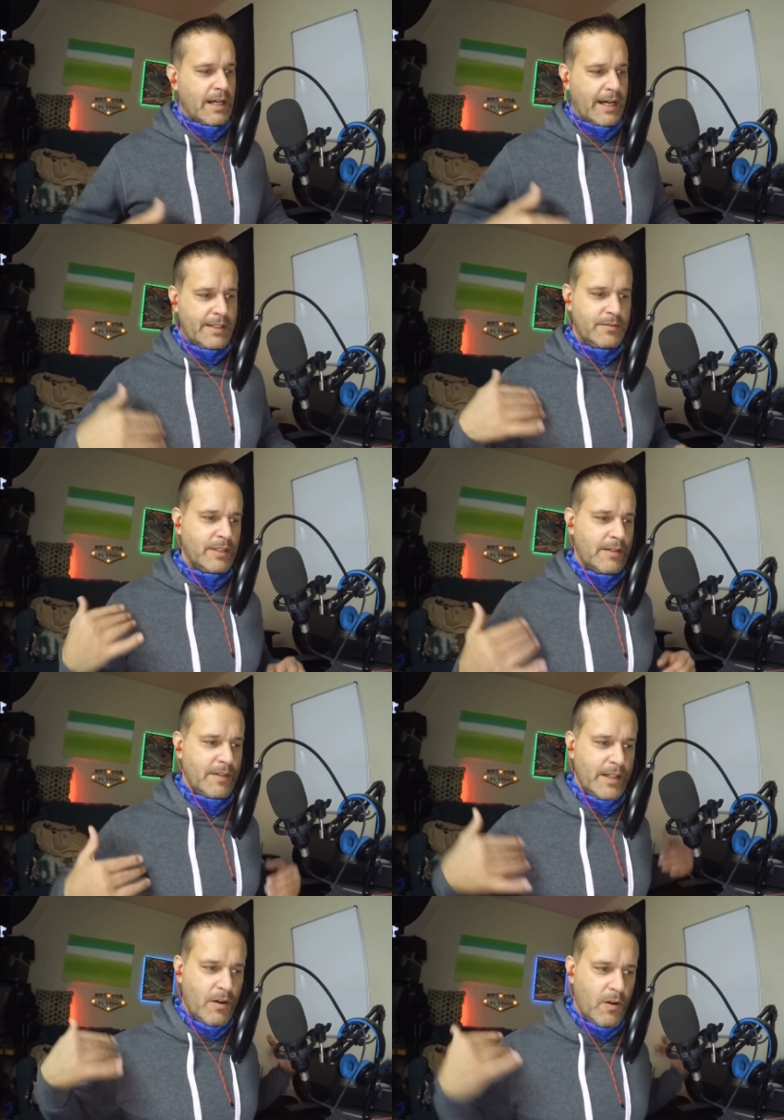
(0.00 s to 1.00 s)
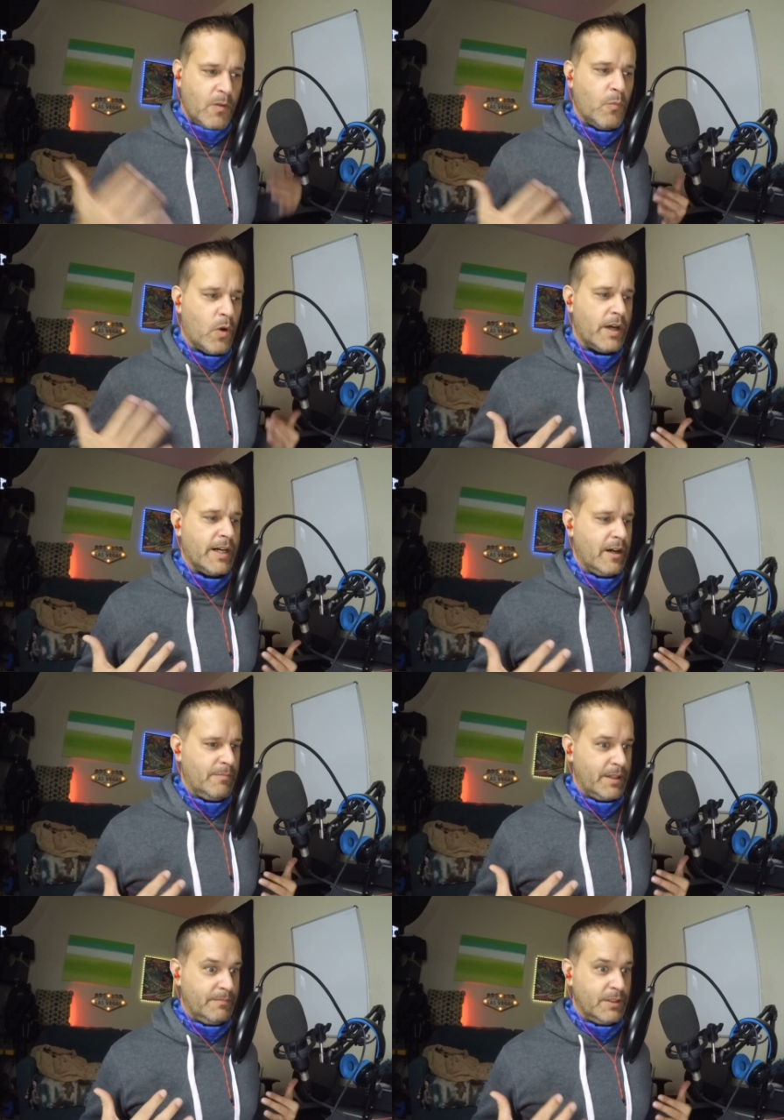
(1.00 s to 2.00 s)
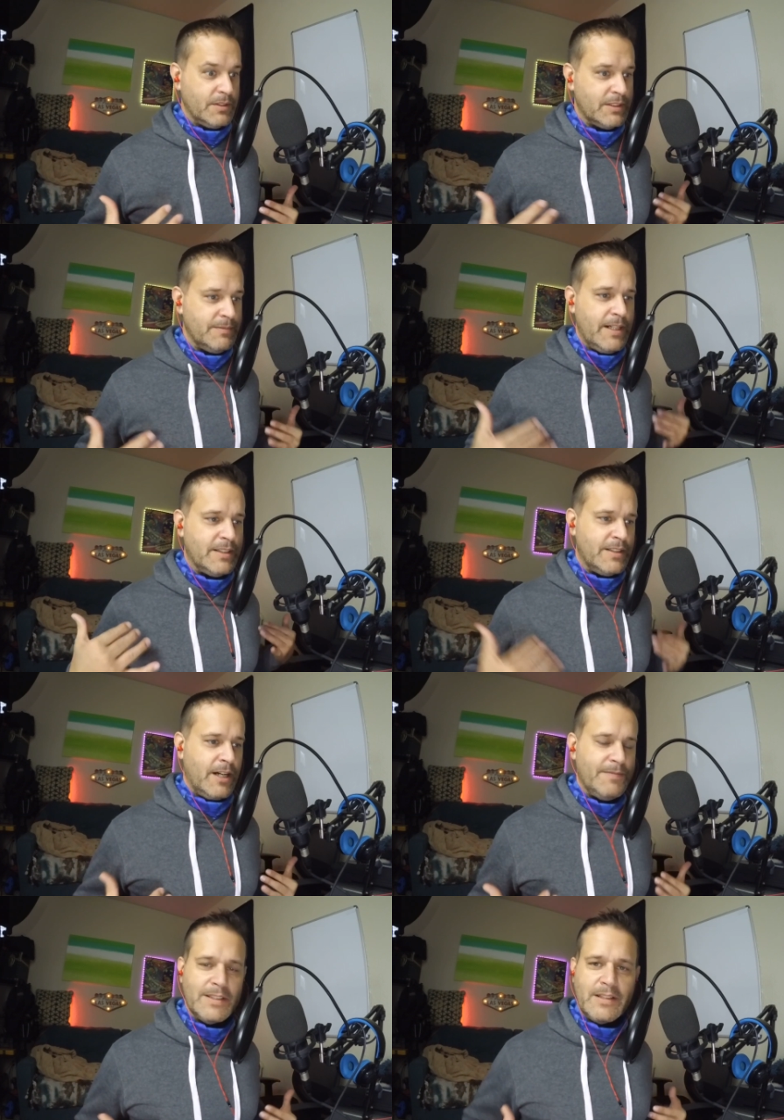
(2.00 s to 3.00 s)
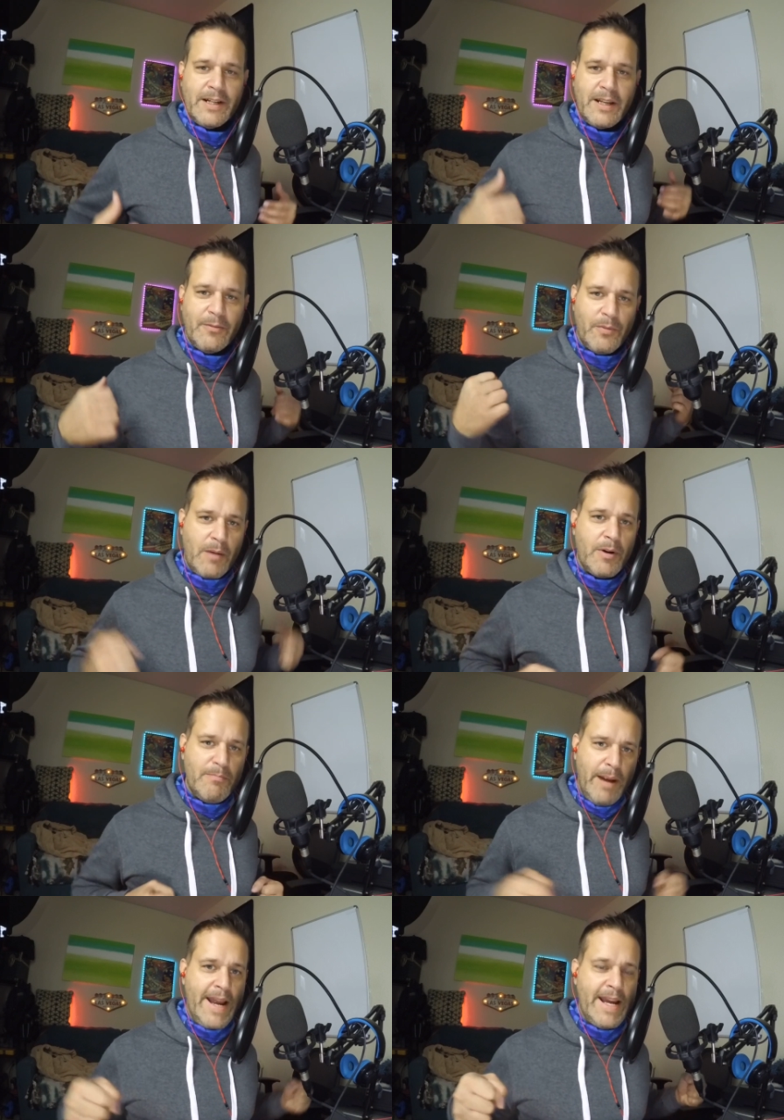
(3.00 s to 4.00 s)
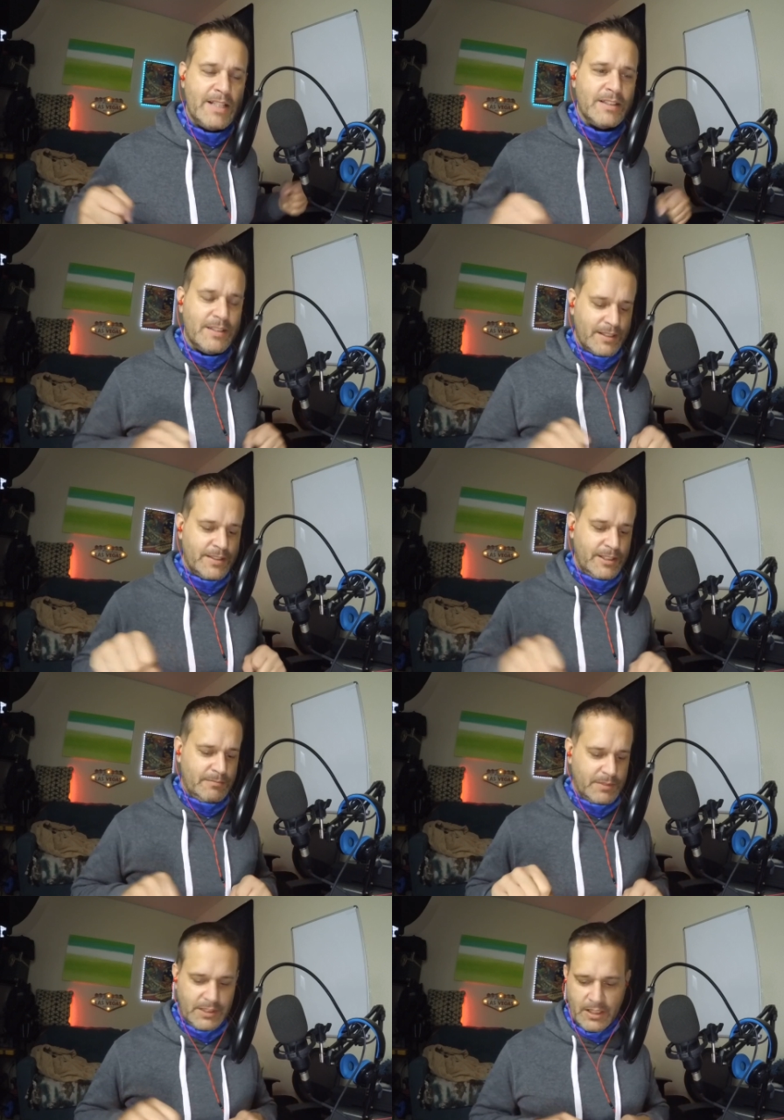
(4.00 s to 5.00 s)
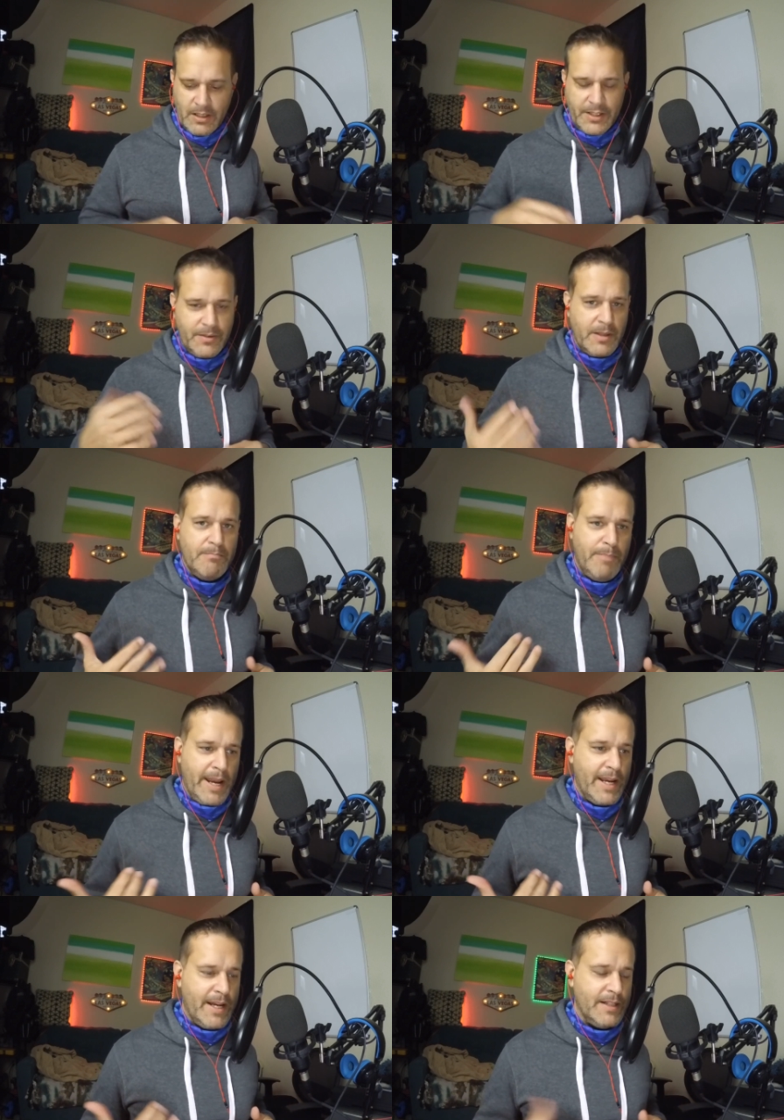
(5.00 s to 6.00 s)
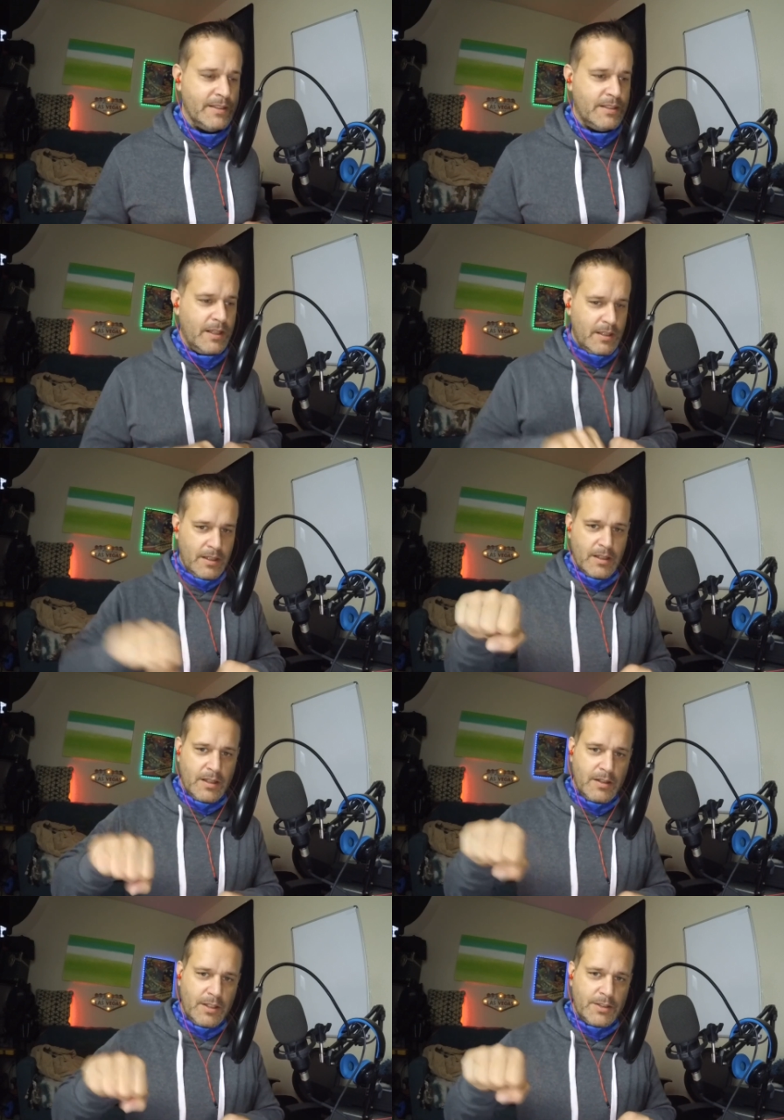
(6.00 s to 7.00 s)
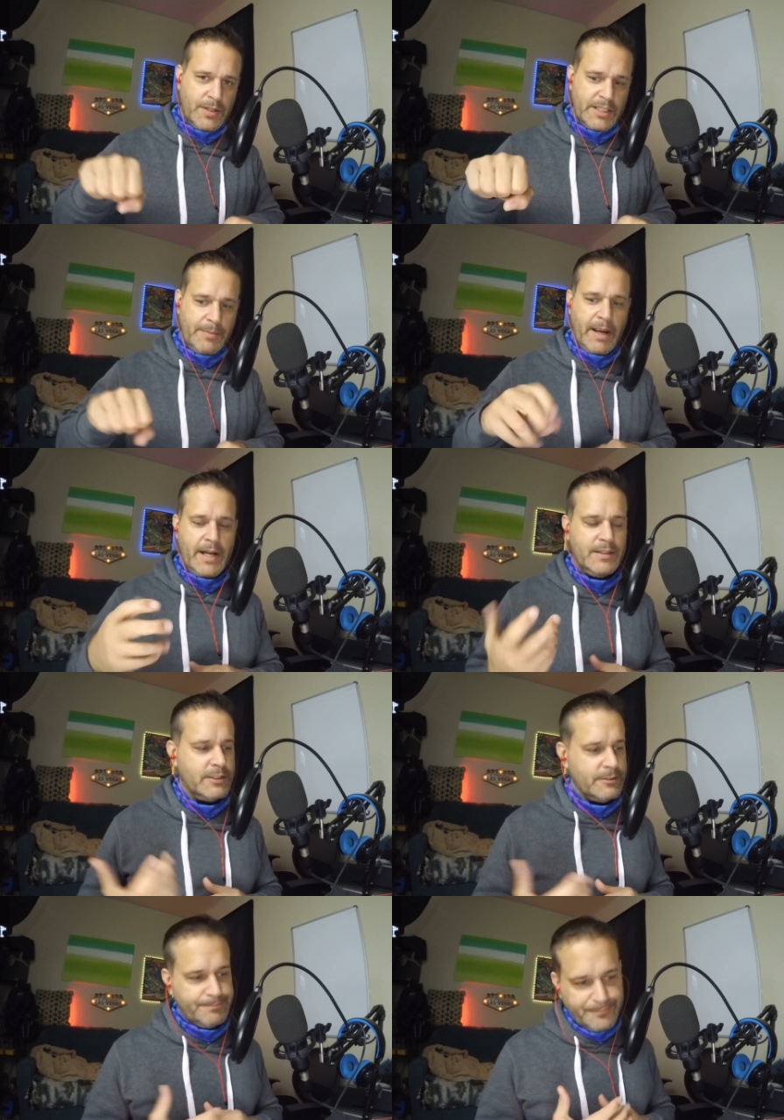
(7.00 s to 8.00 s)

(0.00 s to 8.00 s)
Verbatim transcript: I do a lot of like home workout, but most of my stuff is like rubber band systems. You know, I do the band, you know, the stretchy bands.